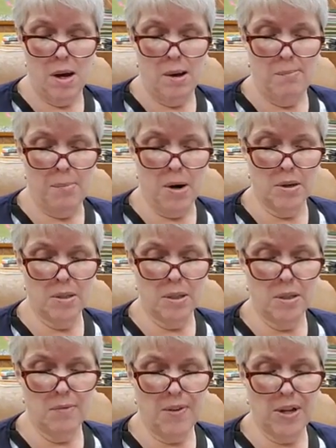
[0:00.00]

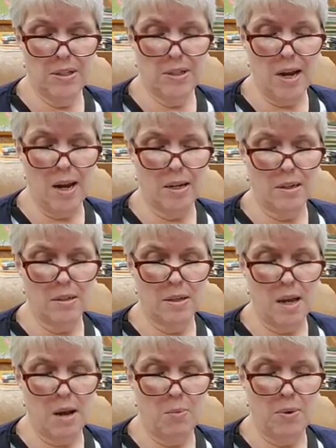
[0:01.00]
Marius's face tightened,
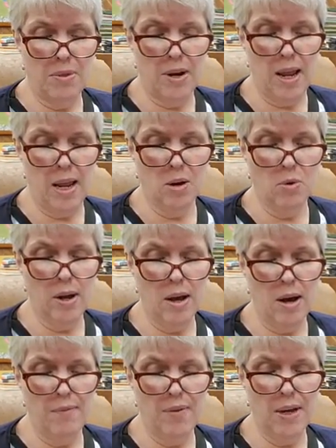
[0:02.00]
and with an angry
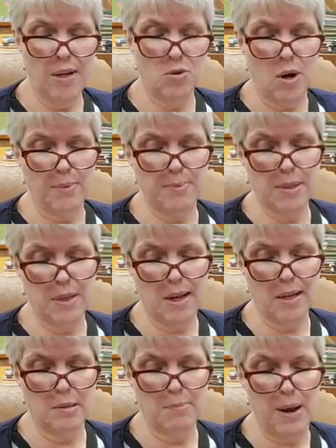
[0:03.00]
huff, he dropped his
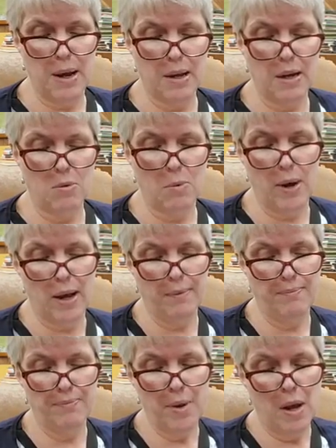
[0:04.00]
hands, backing away.
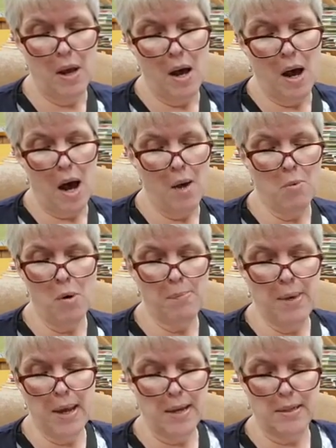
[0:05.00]
I won't
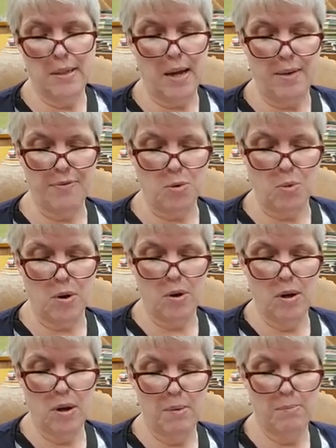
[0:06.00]
make it to afterward,
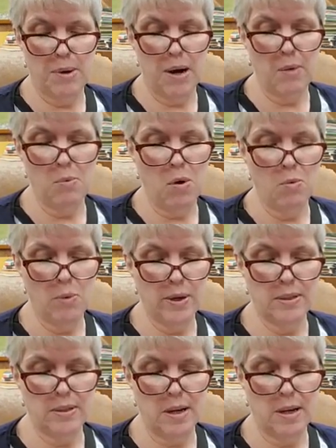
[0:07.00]
but I won't
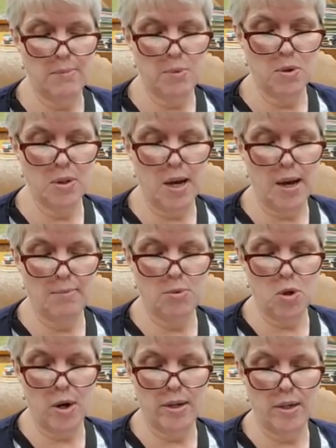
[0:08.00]
waste any more time
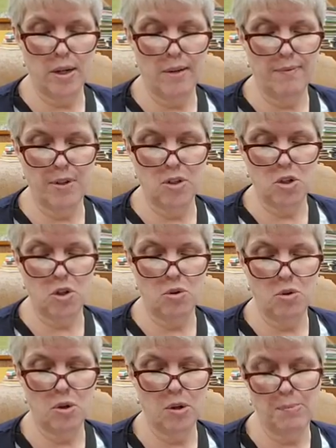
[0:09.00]
trying to convince you.
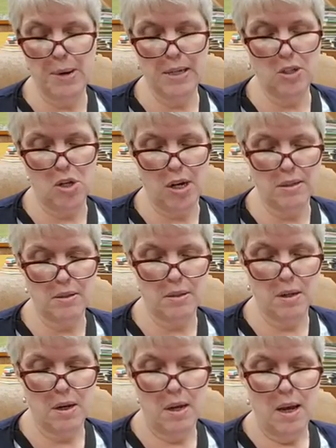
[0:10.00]
Goodbye, Chase.
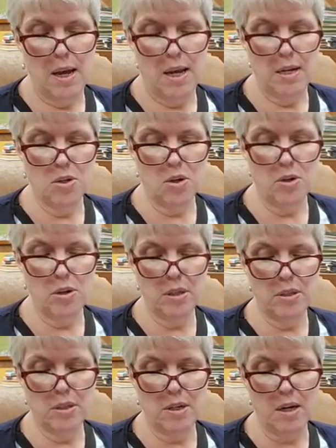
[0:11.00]
He turned
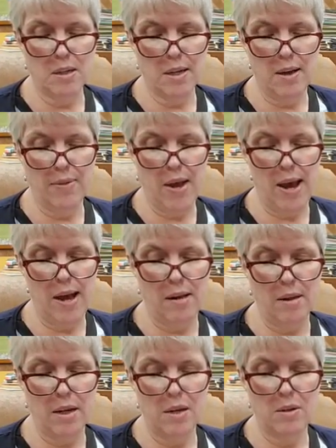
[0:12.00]
and stalked down the
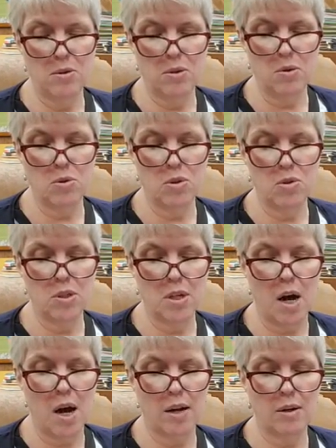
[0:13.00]
alley, soldier's
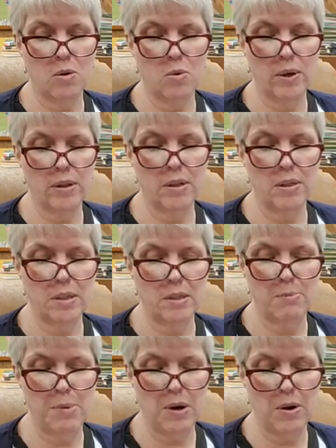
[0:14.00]
taunt quickly
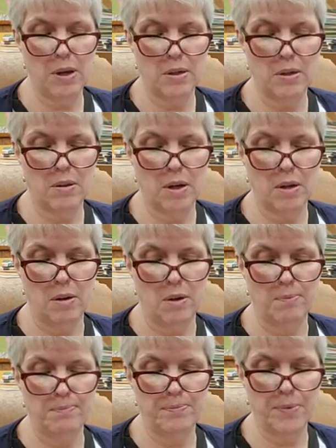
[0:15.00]
disappearing into the gloom.